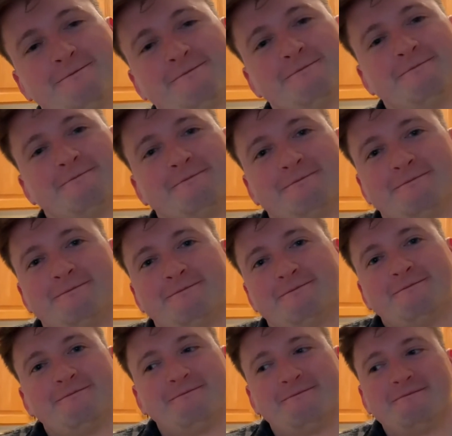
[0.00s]
How are we
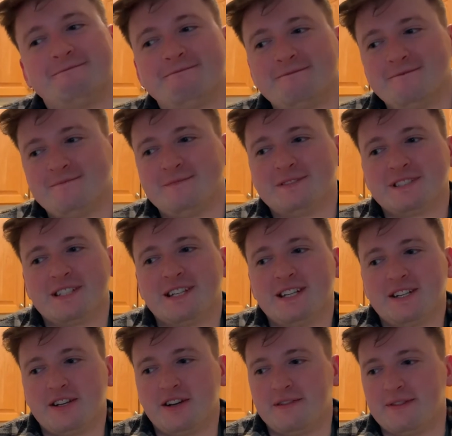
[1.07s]
feeling?
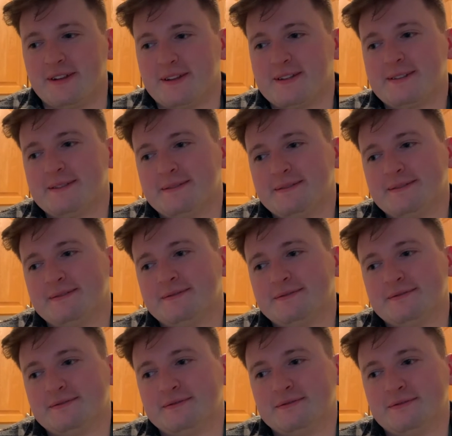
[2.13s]
Nervous. What
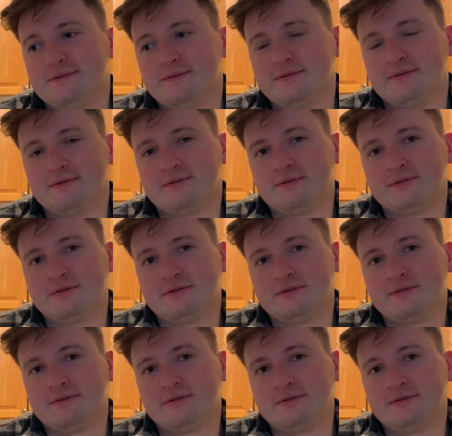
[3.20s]
happened last time?